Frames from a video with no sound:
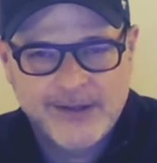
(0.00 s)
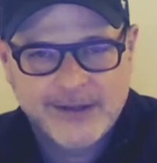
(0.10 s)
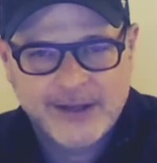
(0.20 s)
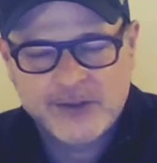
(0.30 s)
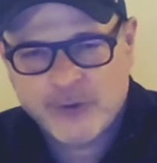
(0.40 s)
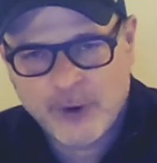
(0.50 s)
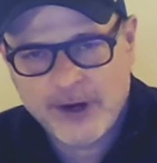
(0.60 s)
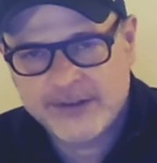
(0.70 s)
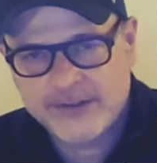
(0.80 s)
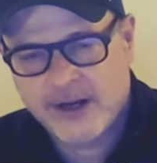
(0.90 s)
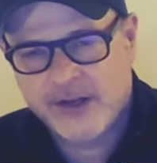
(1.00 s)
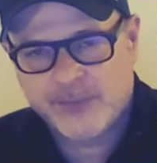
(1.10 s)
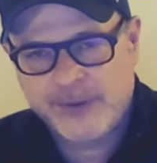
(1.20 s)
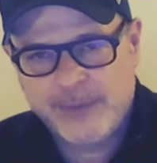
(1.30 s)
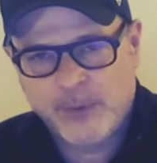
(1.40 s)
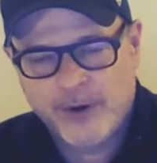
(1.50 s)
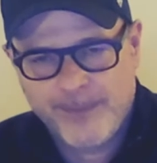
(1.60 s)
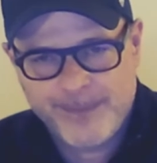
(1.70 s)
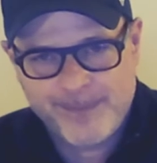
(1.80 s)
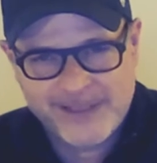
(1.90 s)
try to cast people
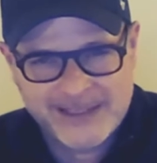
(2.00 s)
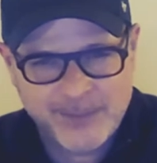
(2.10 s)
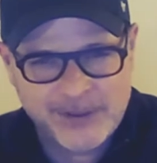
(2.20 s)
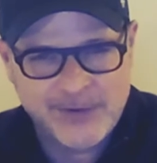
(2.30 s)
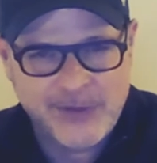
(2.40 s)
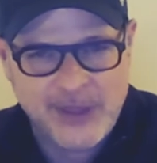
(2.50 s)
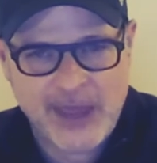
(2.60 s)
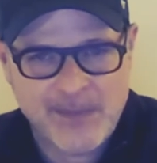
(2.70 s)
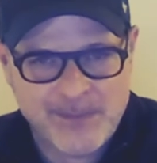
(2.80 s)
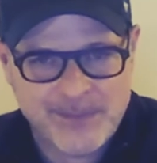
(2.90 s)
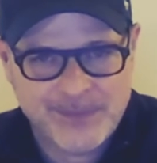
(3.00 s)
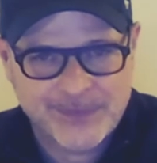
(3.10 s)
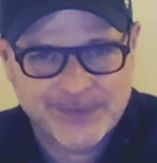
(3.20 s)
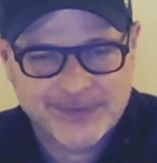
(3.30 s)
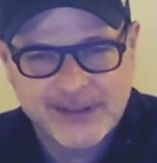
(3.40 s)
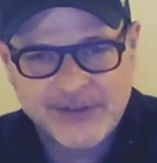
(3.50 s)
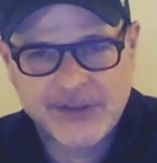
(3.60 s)
where a little bit of them is in the